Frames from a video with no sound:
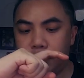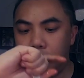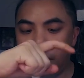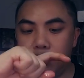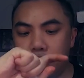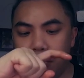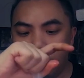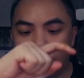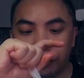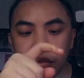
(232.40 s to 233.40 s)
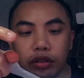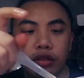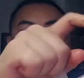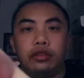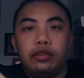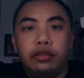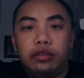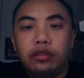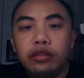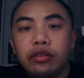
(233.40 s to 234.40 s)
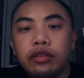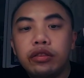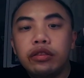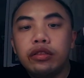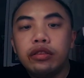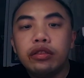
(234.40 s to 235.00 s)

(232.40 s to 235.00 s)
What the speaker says: (no one is talking)